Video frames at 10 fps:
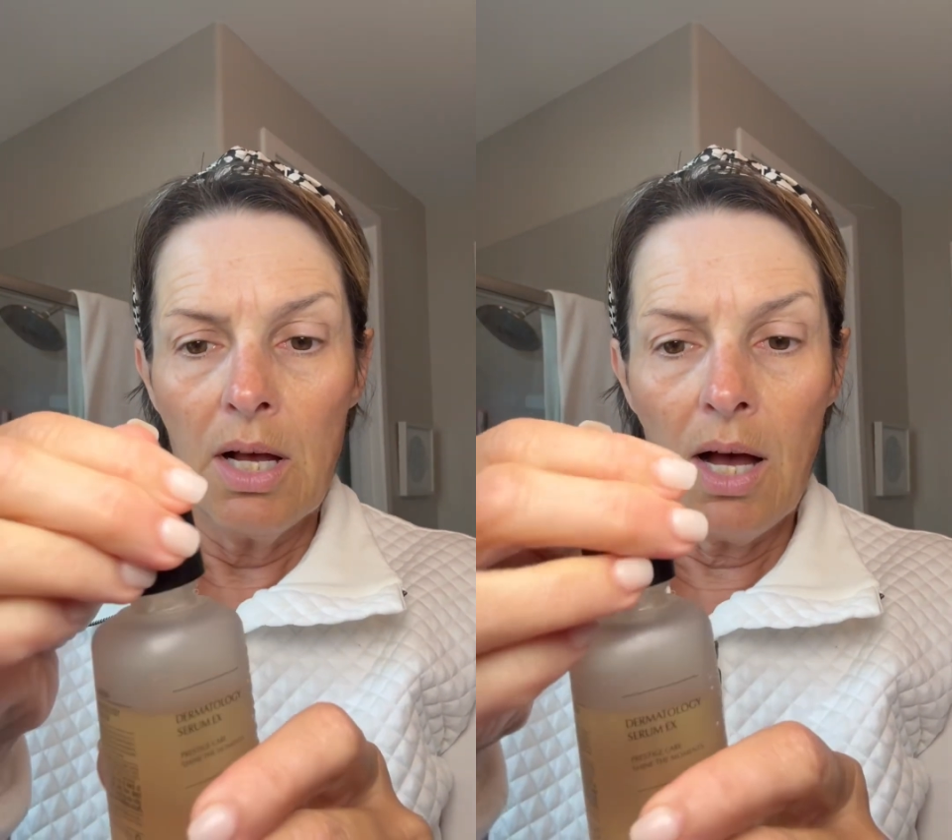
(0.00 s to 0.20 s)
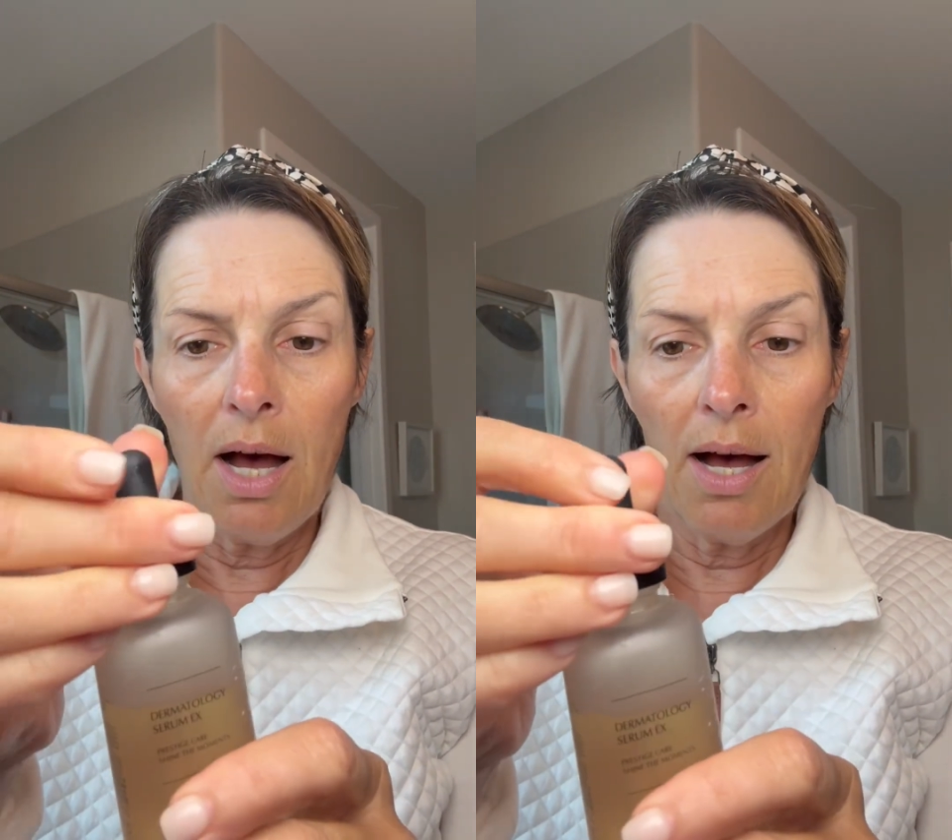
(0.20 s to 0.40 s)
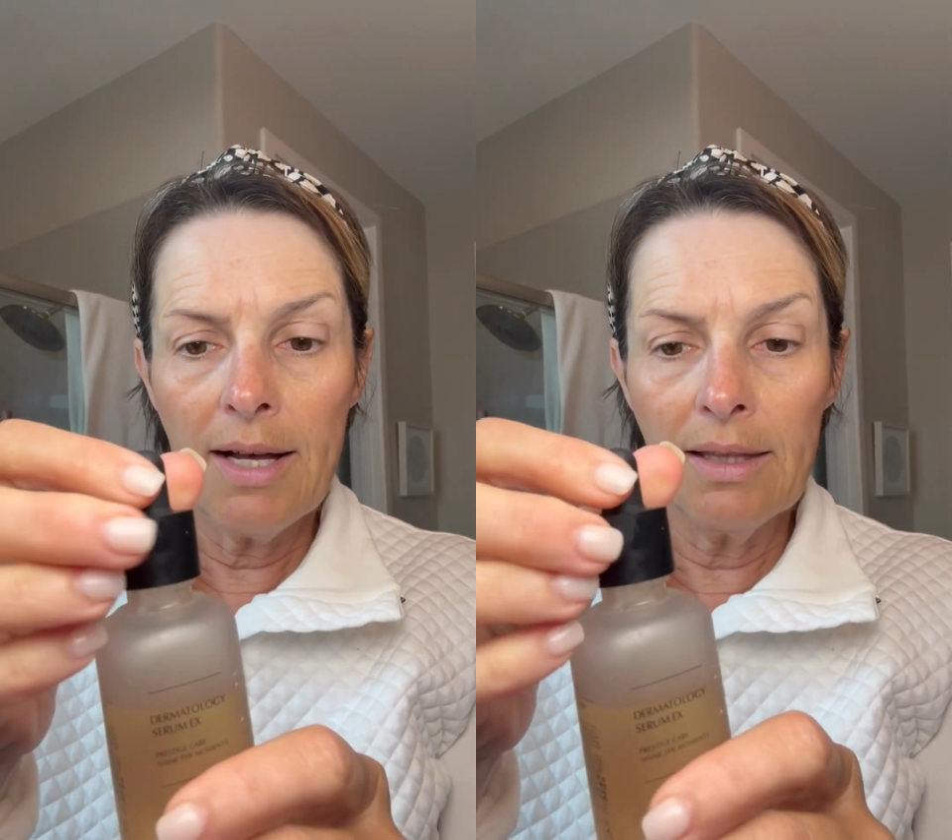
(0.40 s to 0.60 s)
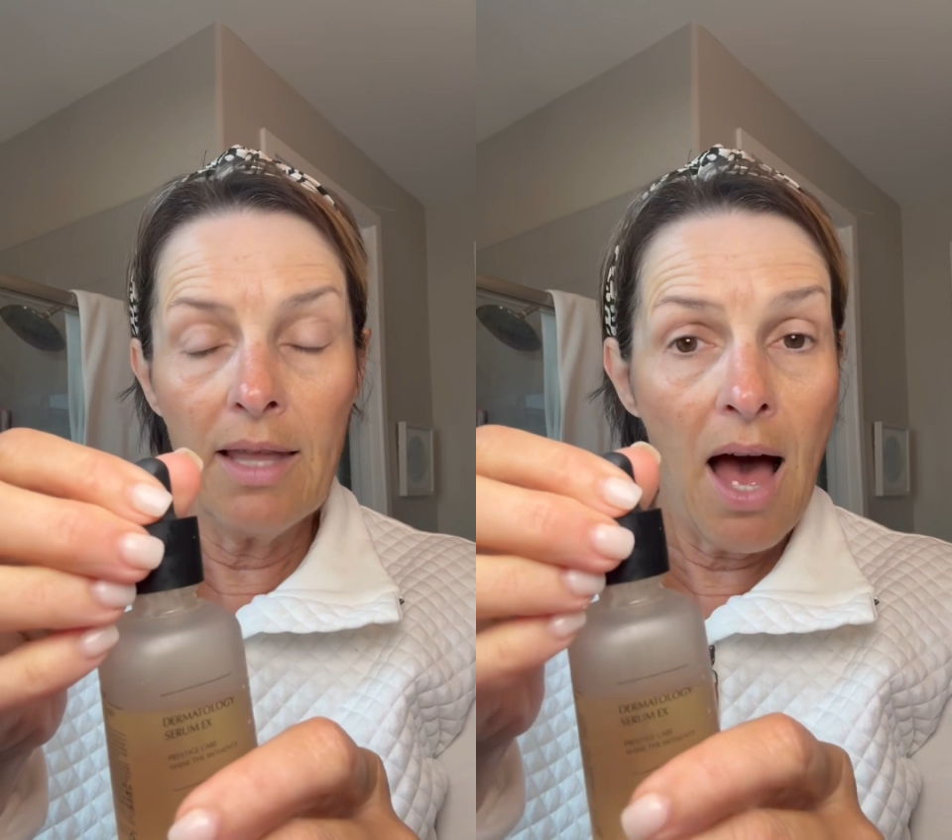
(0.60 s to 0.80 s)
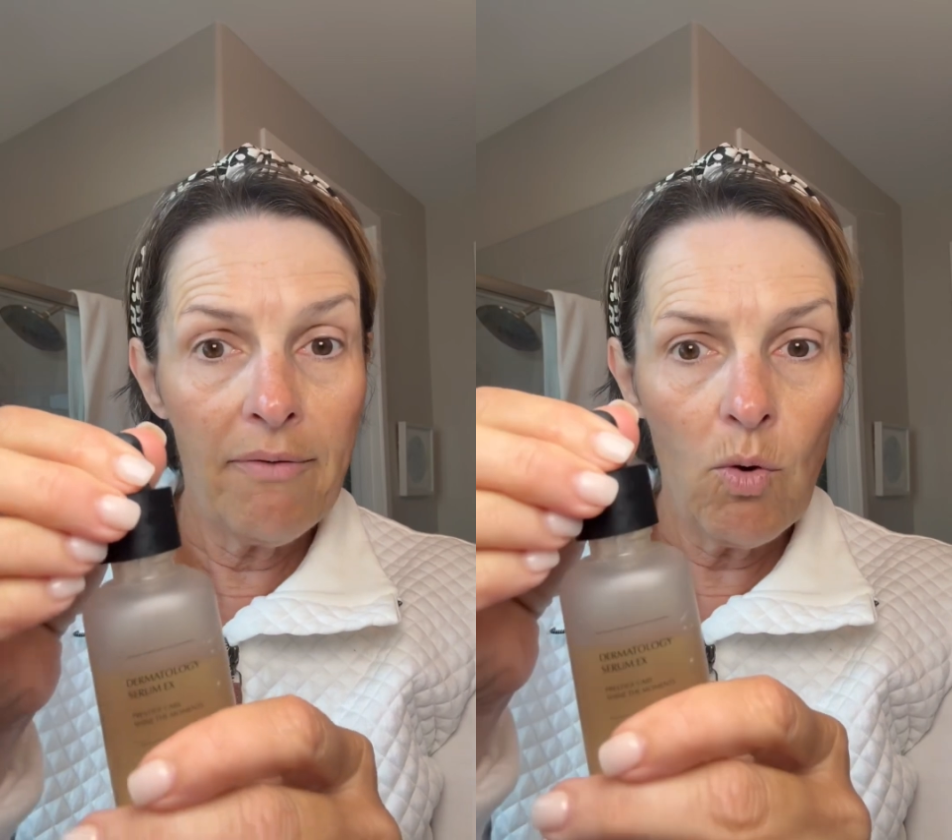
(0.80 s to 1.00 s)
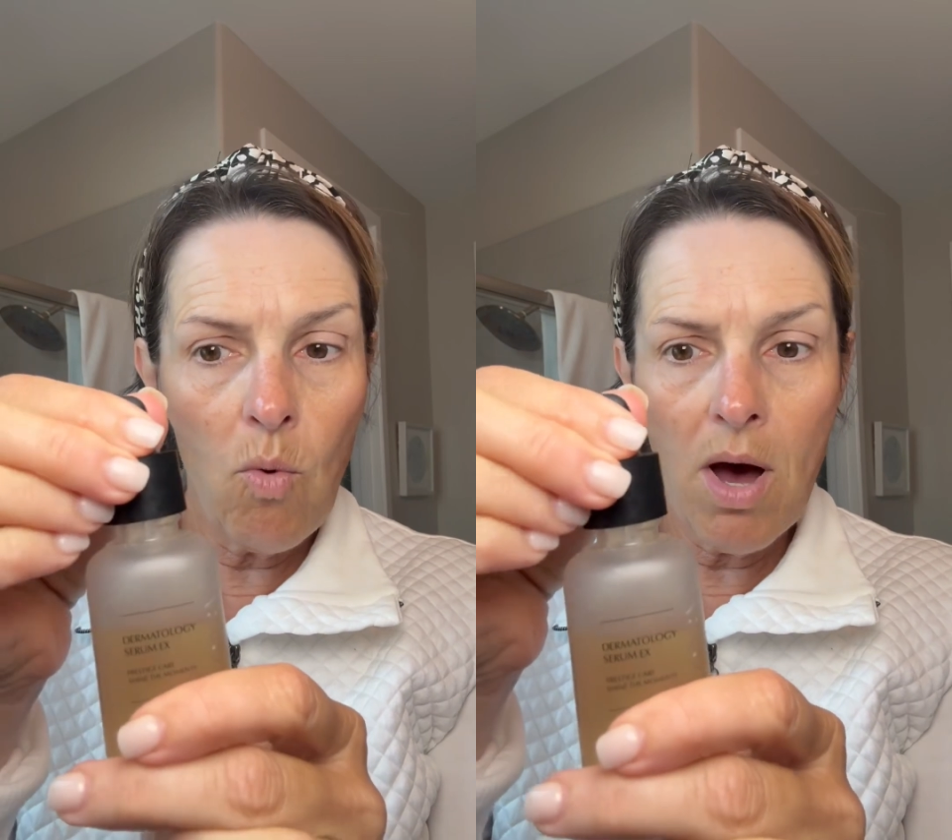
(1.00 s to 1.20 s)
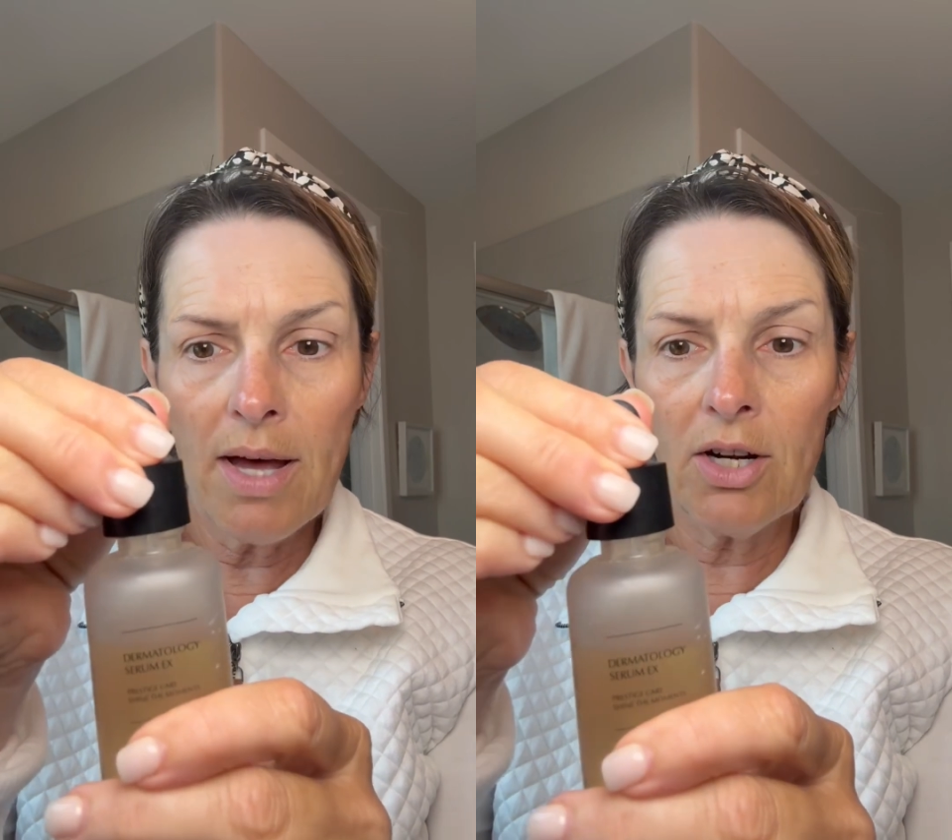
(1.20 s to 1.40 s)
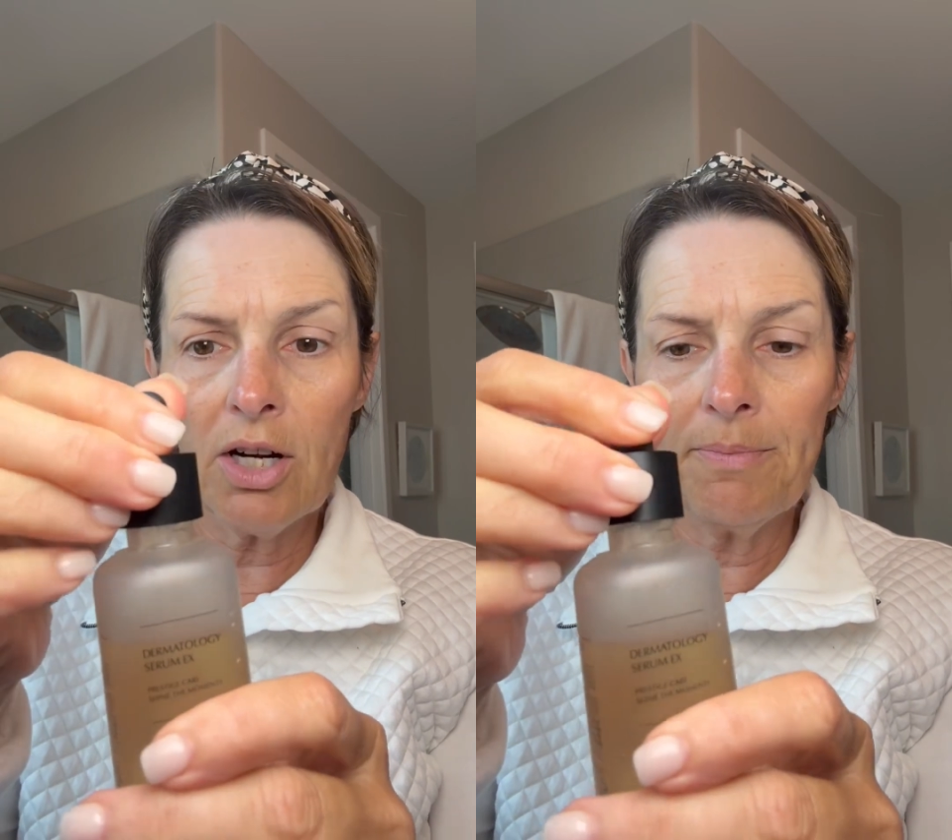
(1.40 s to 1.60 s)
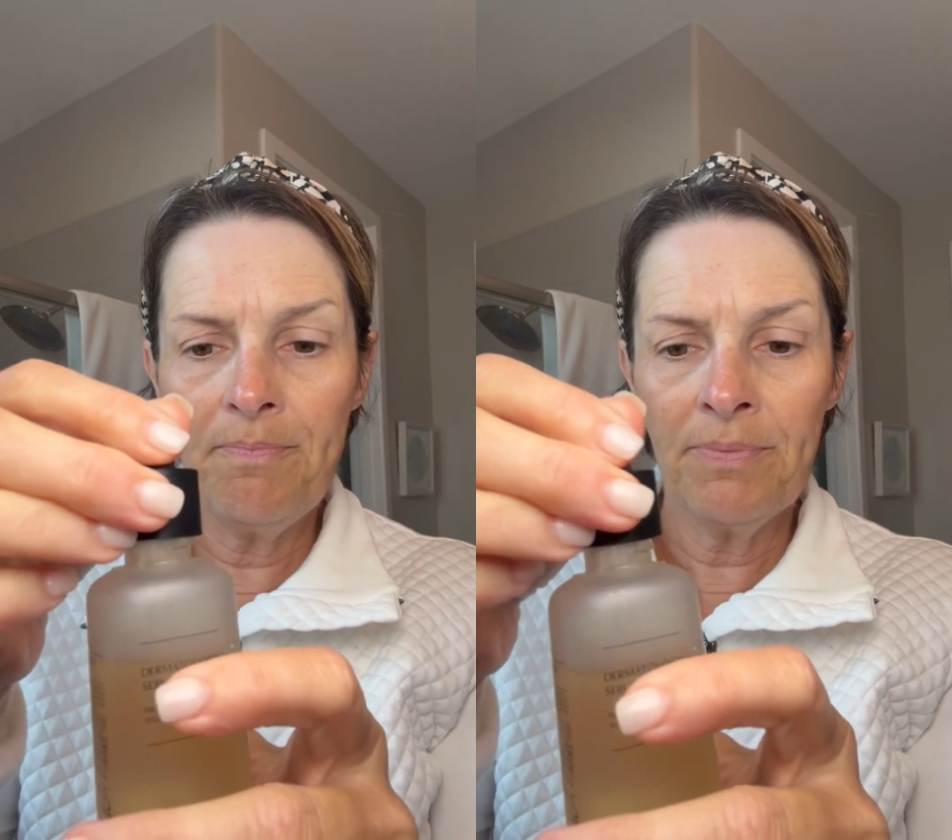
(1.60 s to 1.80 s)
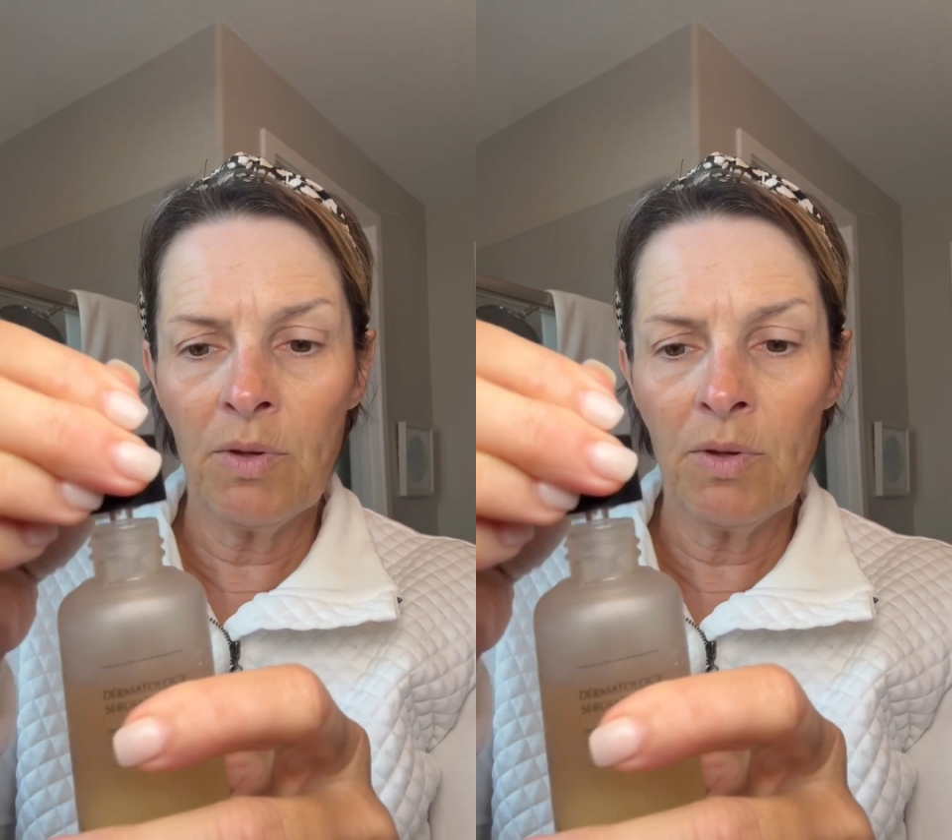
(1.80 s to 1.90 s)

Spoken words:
lava water